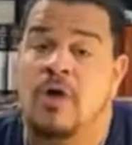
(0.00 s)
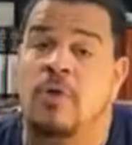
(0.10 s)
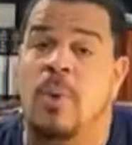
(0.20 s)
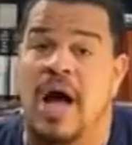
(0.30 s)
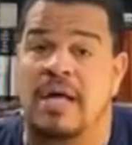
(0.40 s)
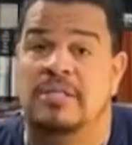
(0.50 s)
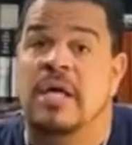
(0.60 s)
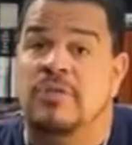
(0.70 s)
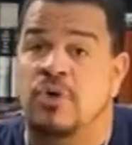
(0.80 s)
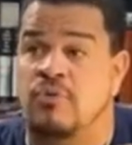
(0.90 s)

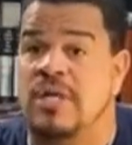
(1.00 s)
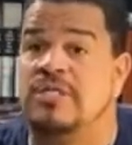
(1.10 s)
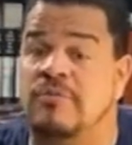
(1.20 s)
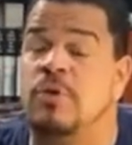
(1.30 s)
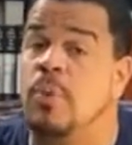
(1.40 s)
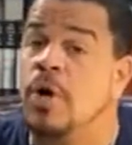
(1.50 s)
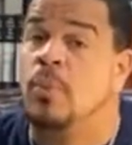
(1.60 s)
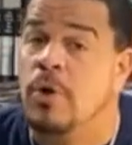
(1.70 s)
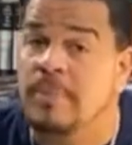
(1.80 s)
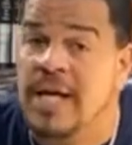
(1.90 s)
Otherwise, the rest of the
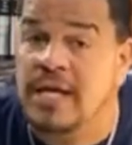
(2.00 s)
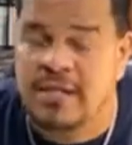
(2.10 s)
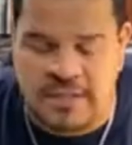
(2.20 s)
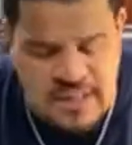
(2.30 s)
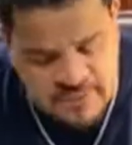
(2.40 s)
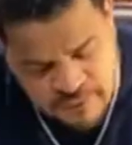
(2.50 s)
work will begin to